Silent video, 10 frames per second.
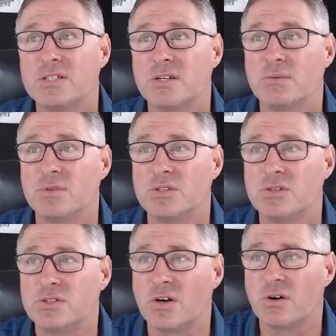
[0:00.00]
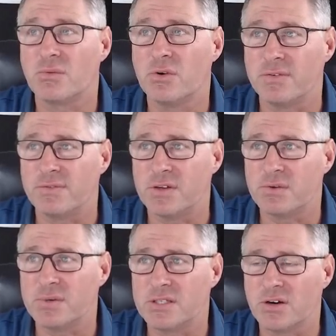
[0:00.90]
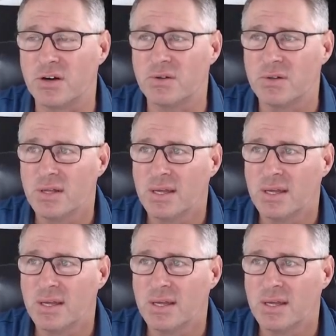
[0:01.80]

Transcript: so you would choose tile roof if you're doing tile.